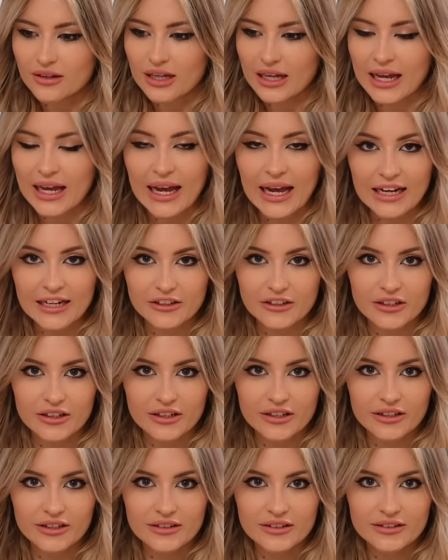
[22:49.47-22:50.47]

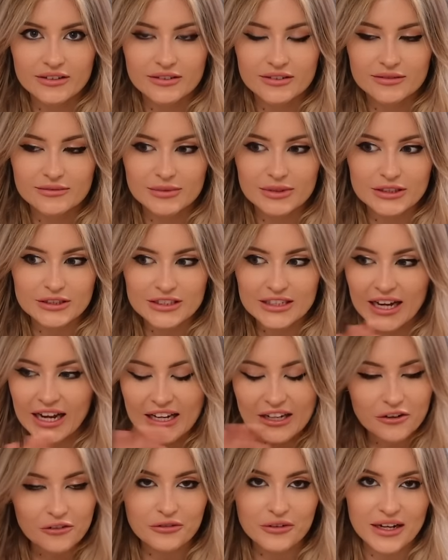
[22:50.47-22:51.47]
hanger, because I
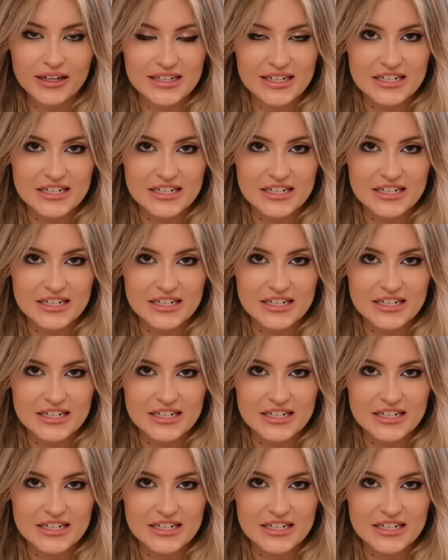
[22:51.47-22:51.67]
cannot find